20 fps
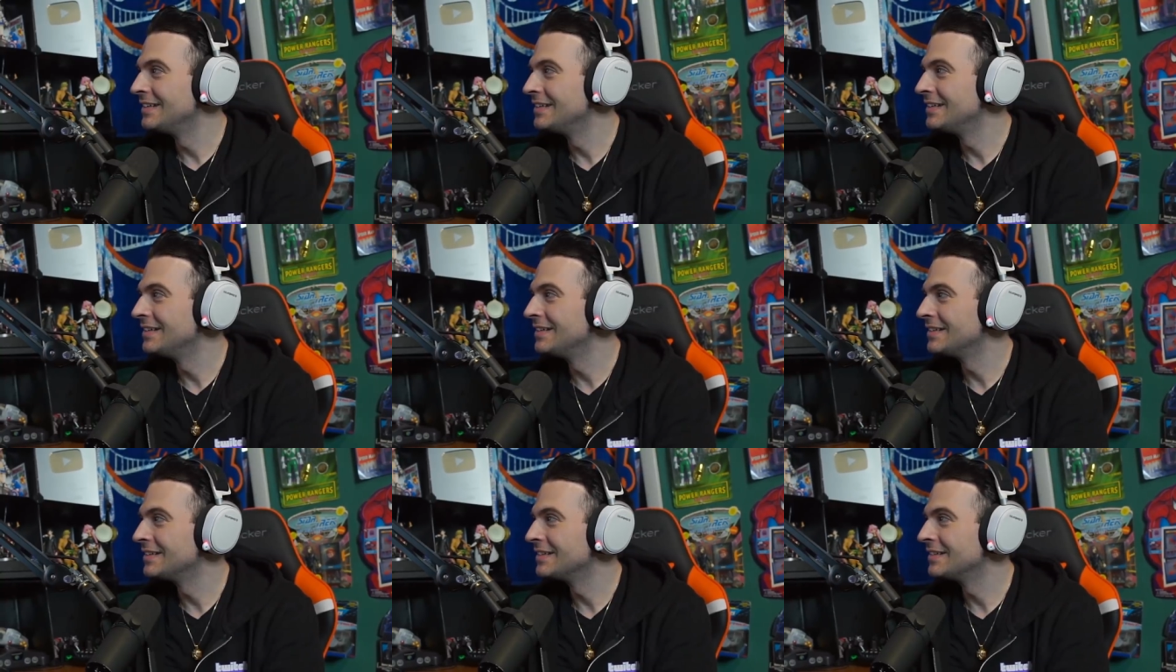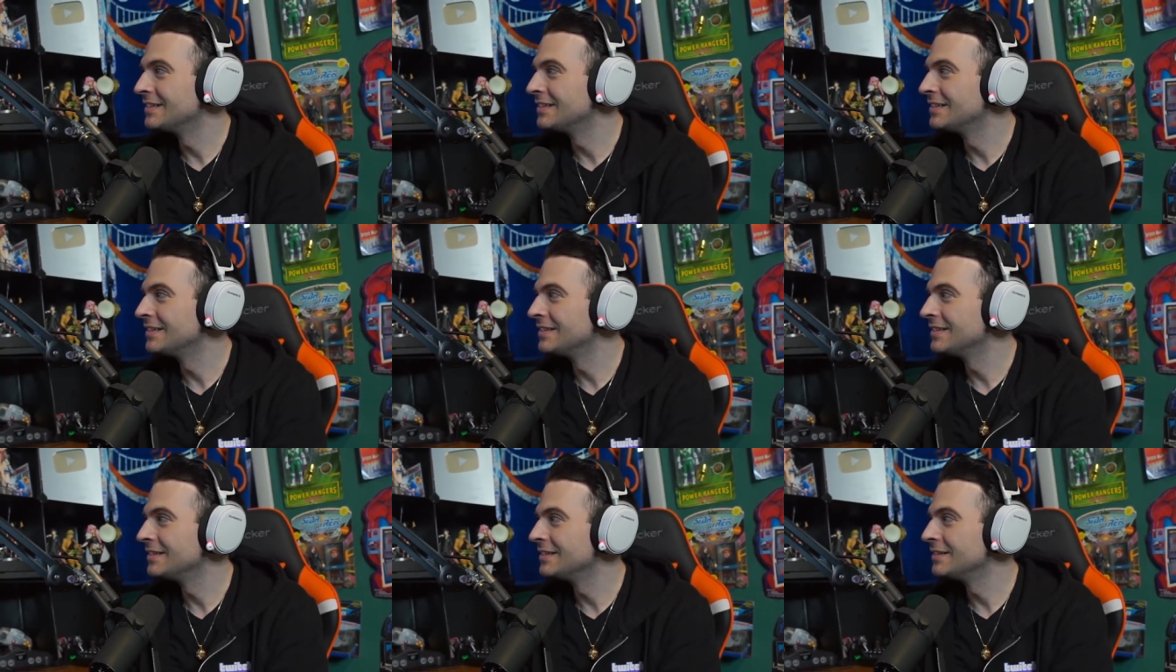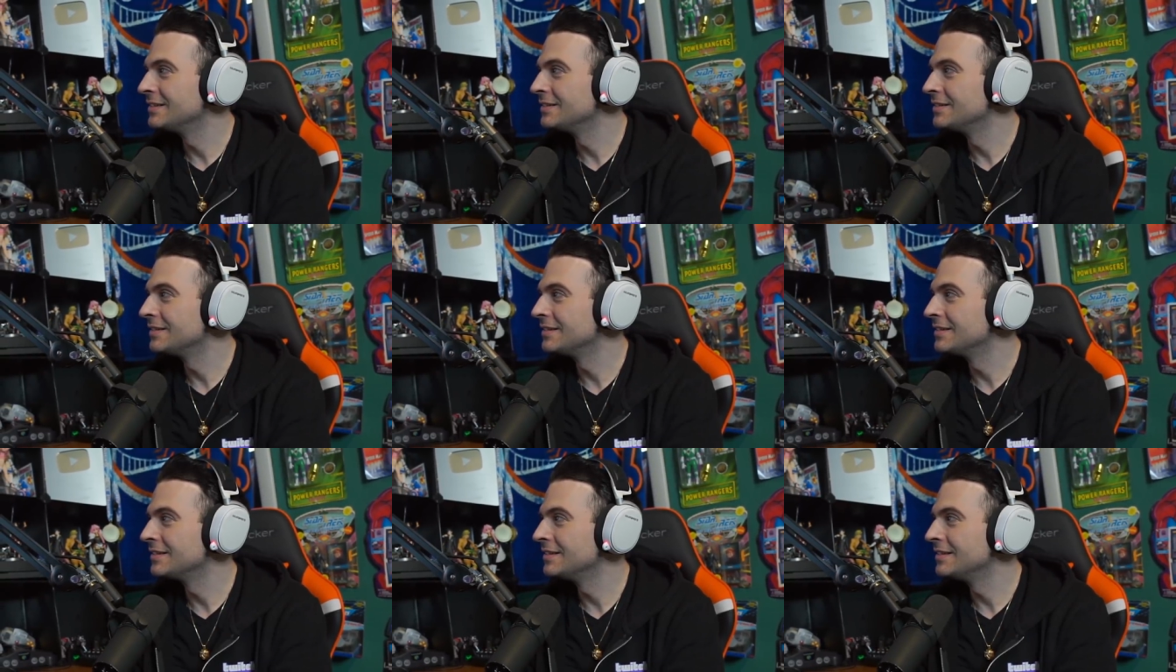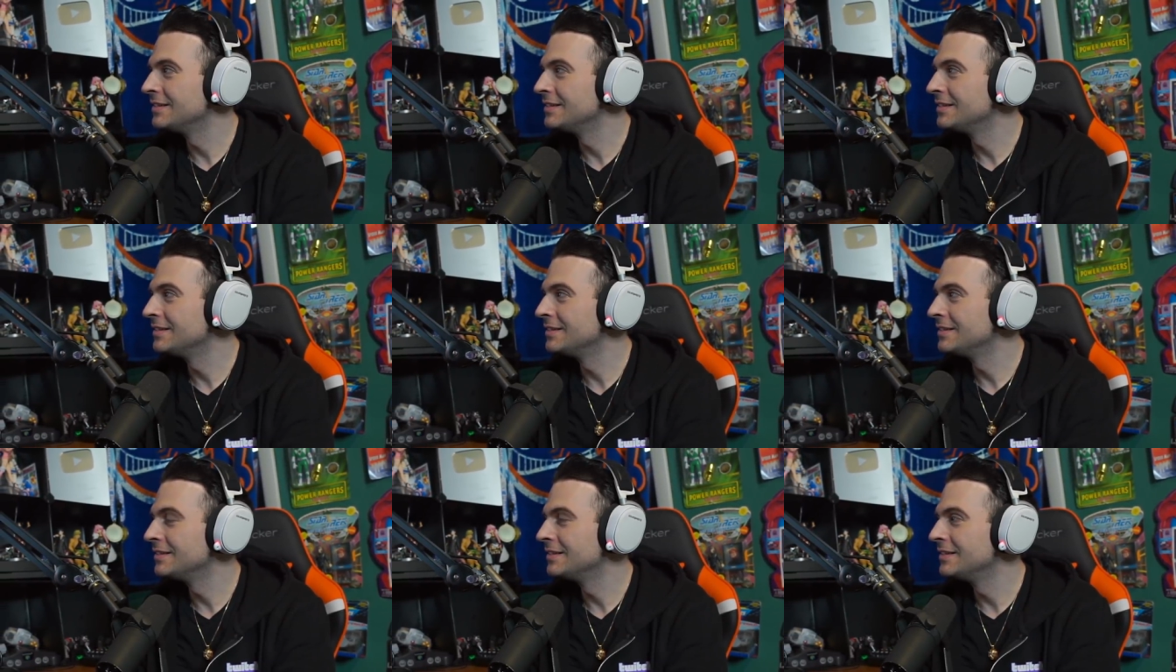and she said like 28
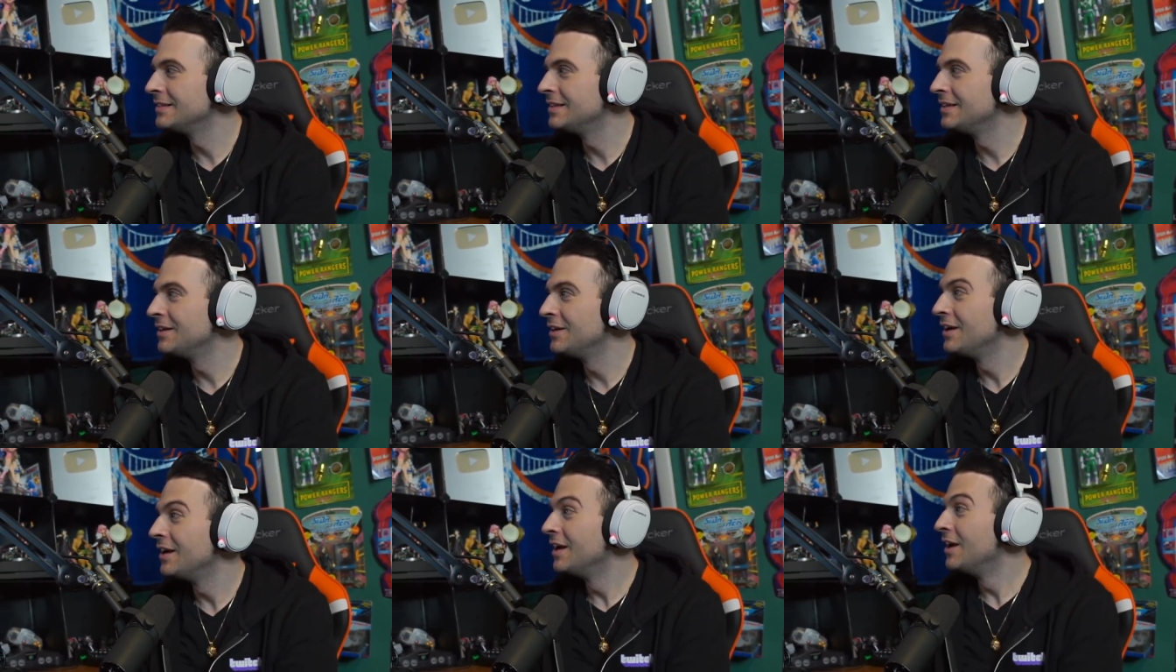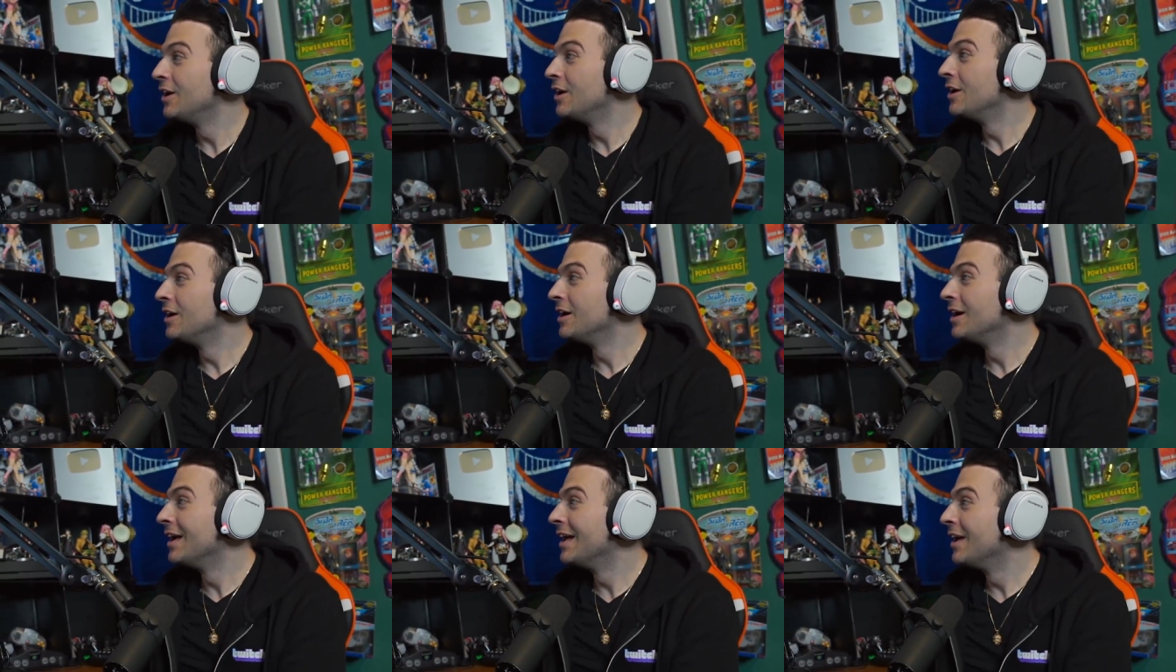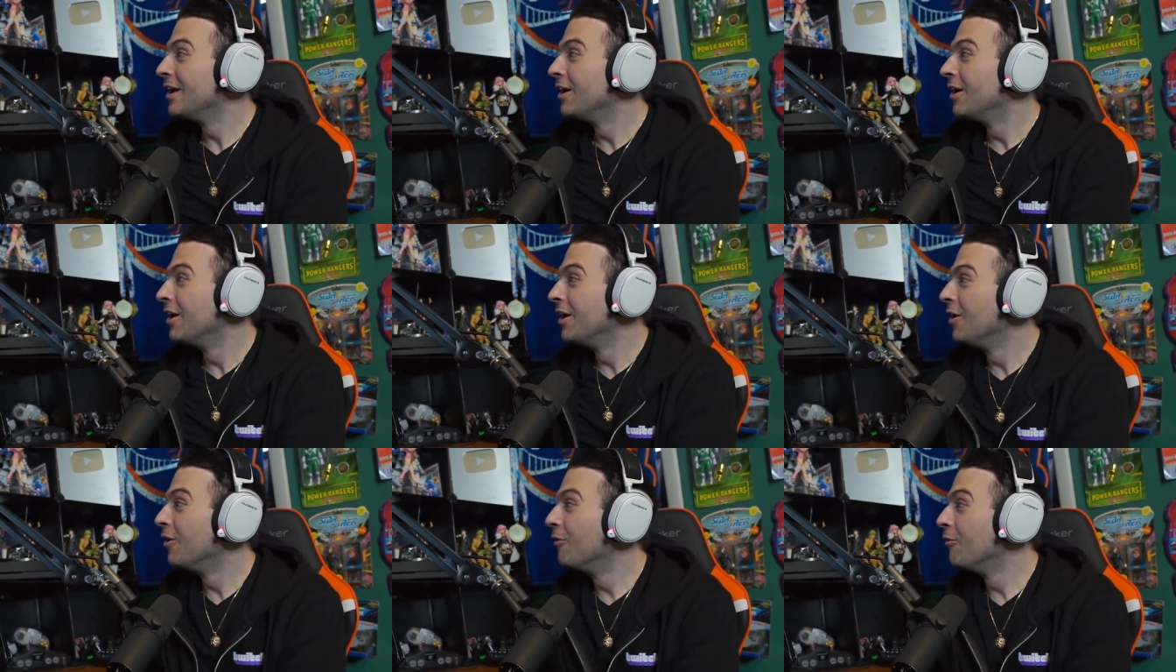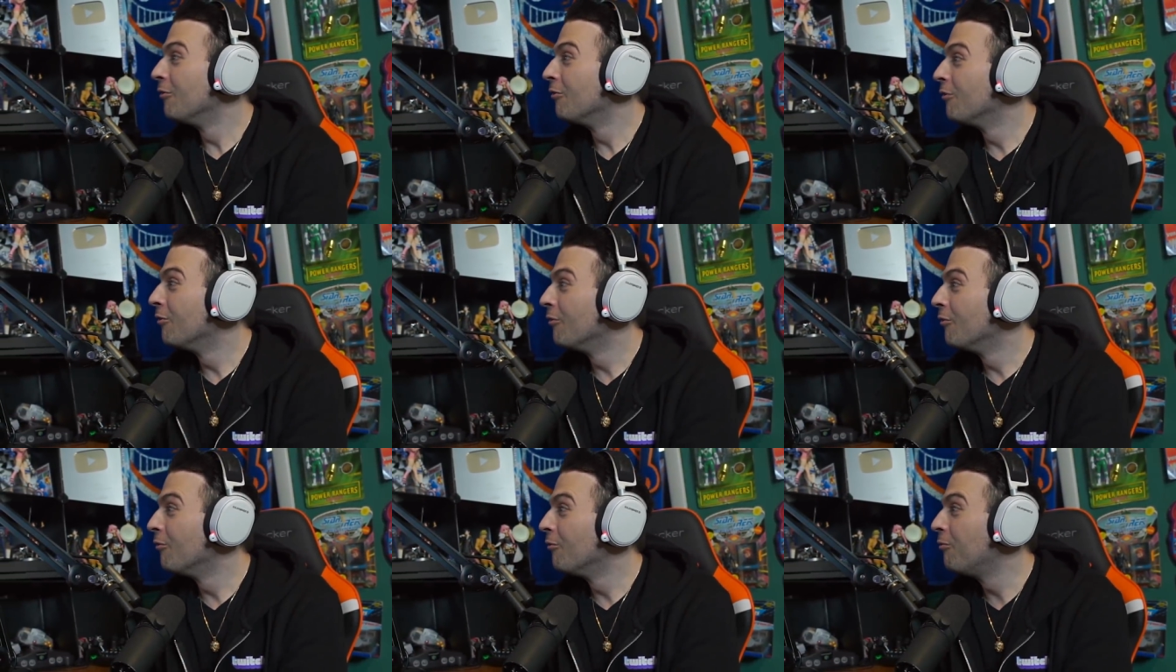but she also called you a
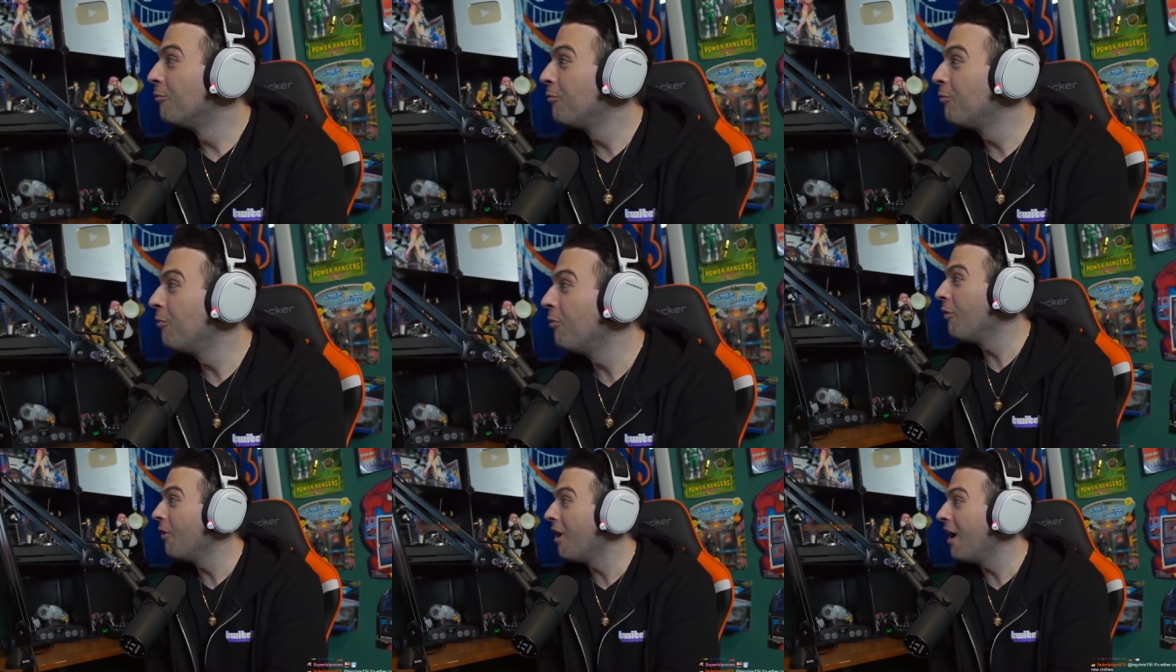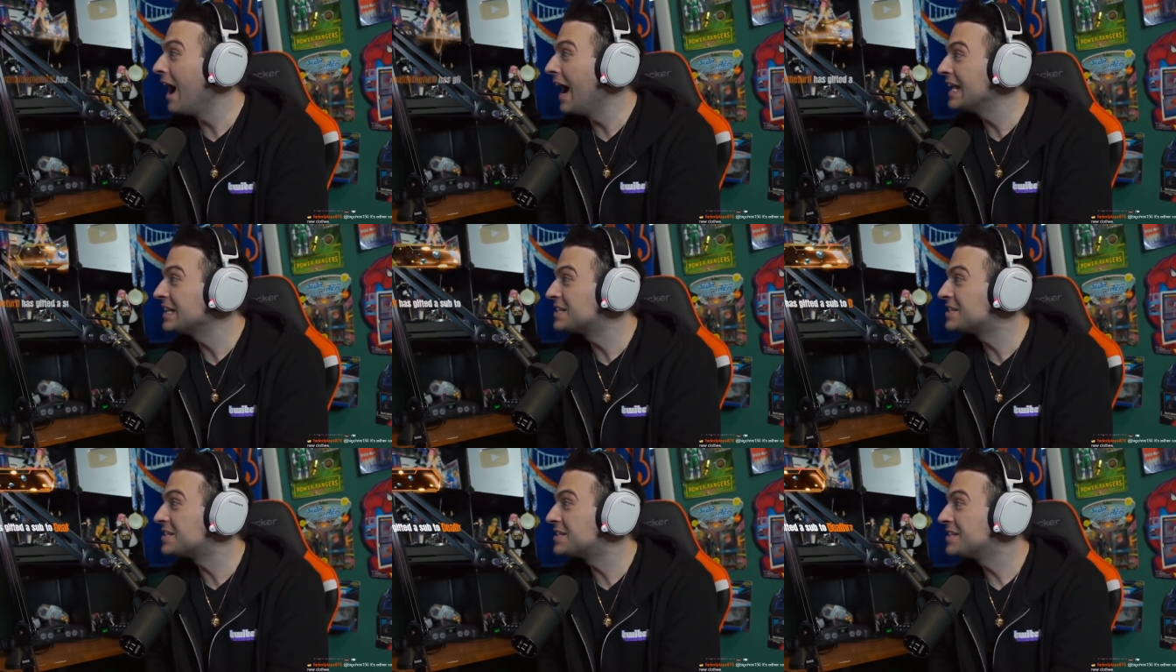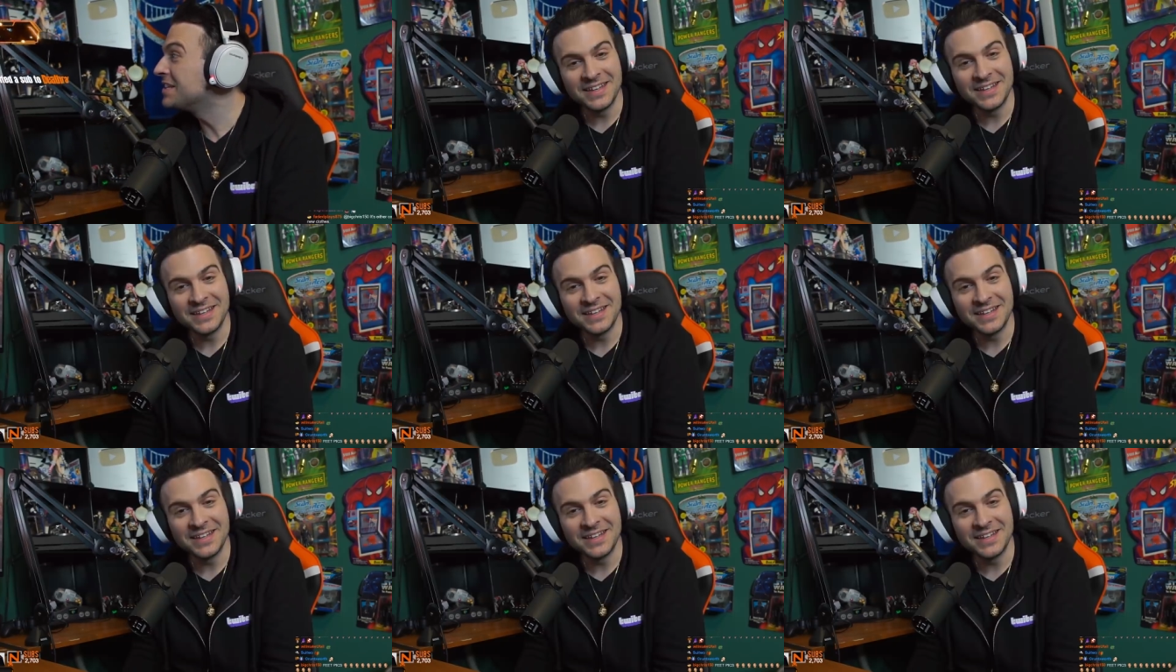cutie. What?